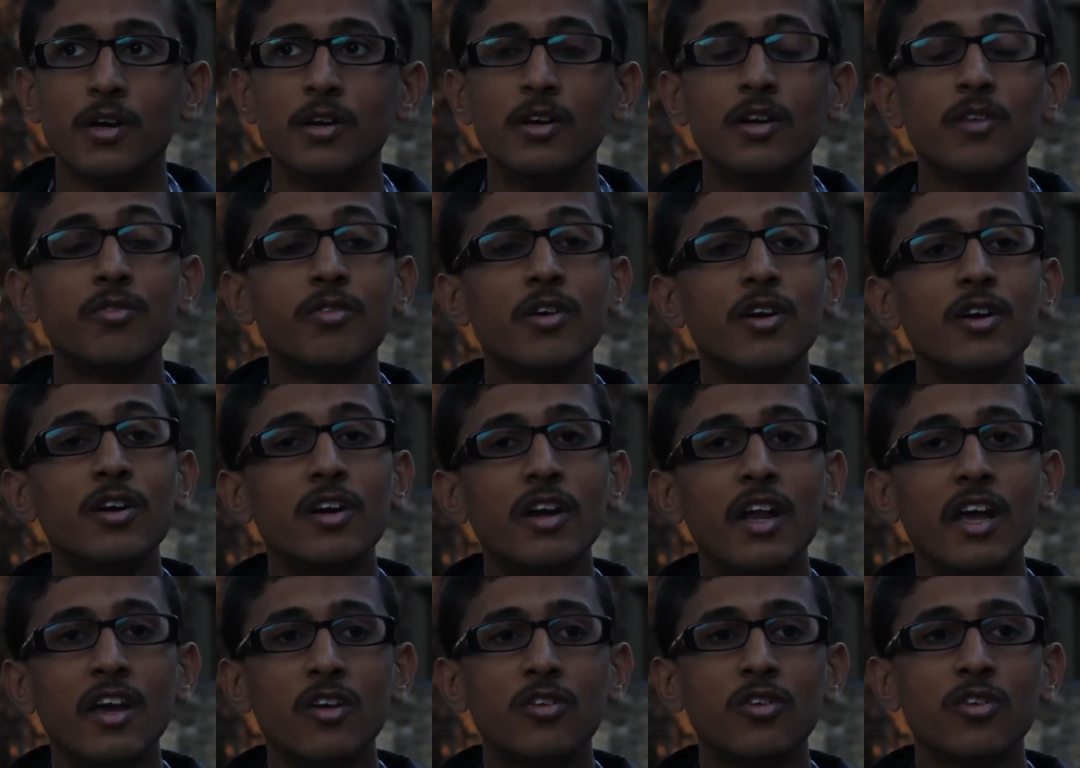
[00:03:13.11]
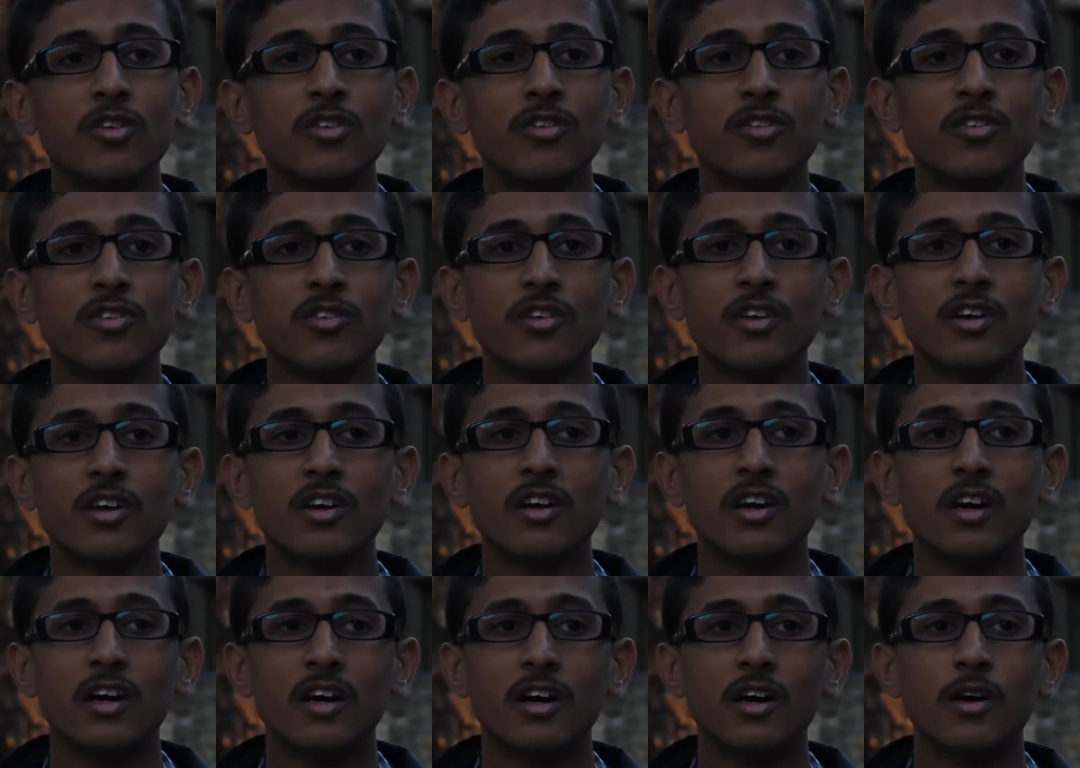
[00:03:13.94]
different nations
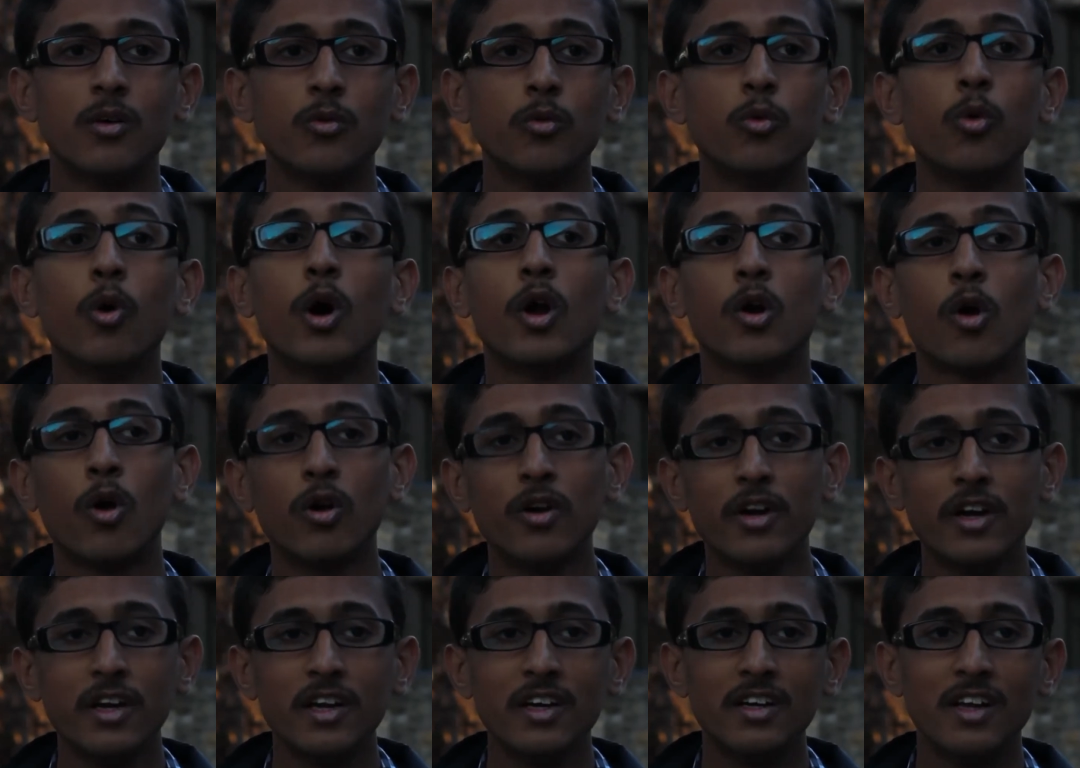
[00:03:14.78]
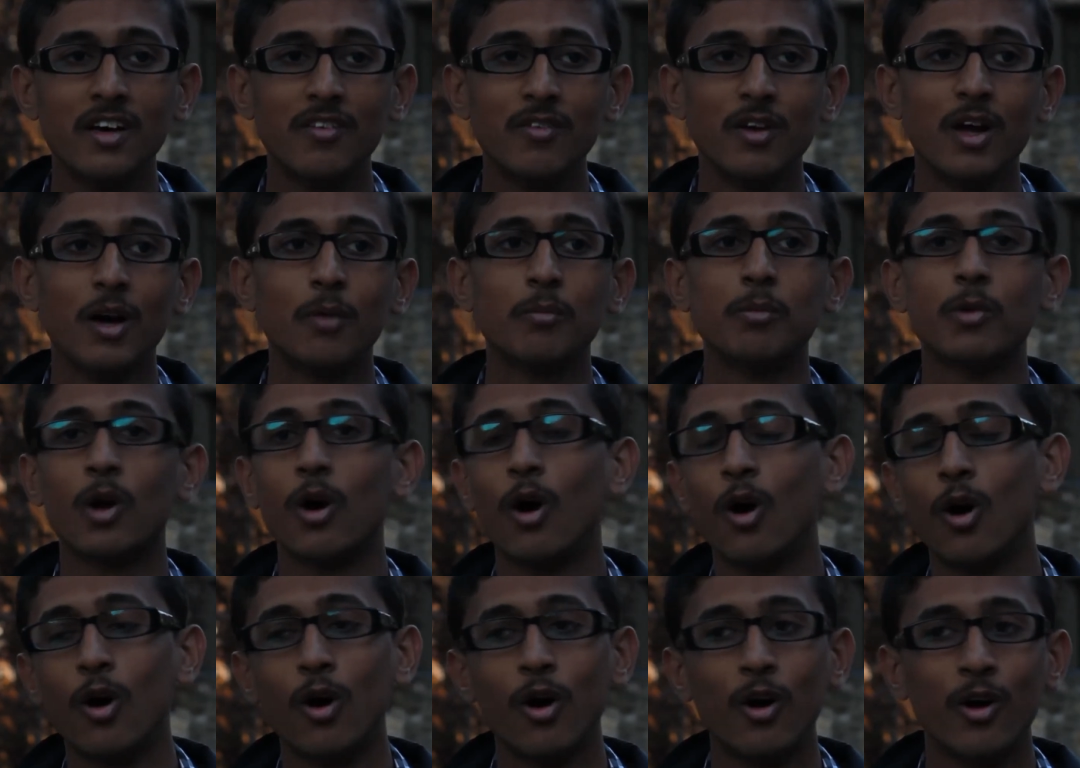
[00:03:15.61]
who are already developed
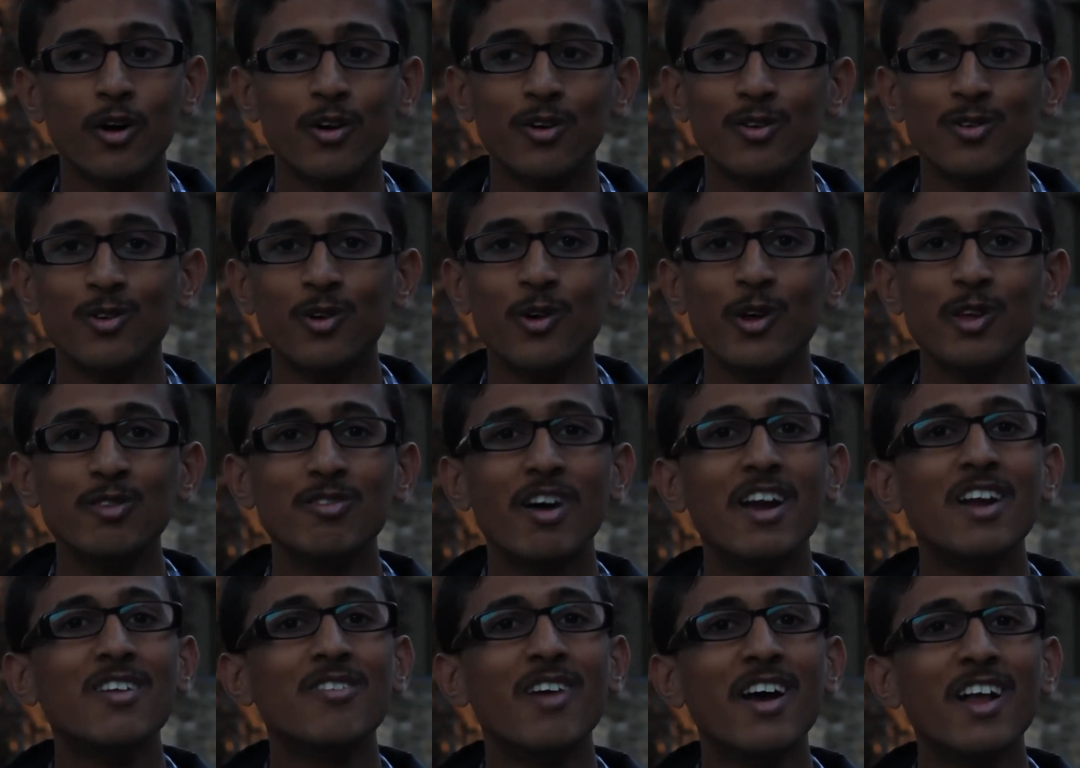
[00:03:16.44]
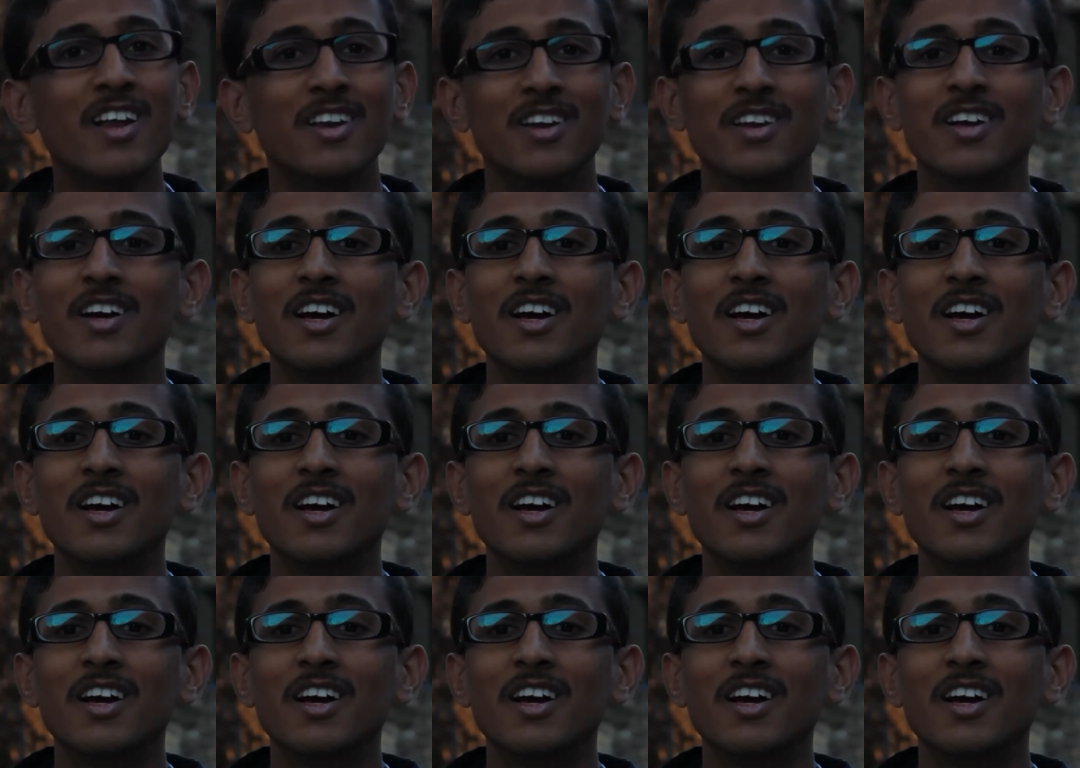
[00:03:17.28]
or doing very well.